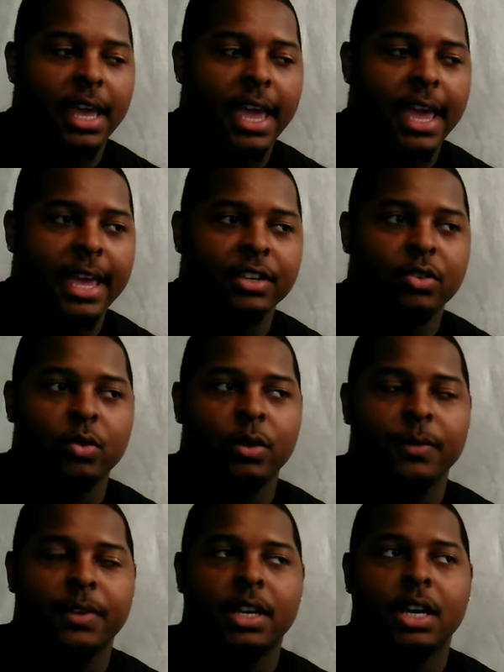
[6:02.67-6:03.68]
had to
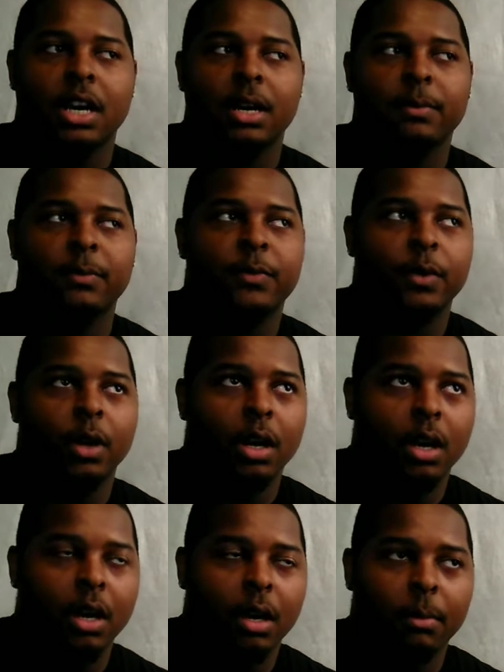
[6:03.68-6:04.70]
have come
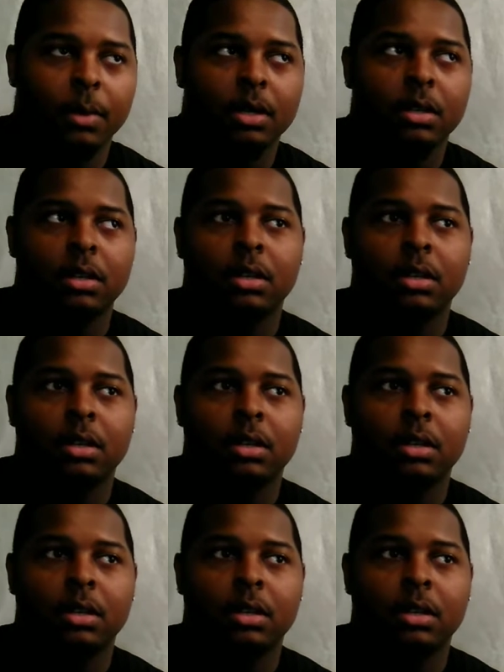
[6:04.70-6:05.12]
from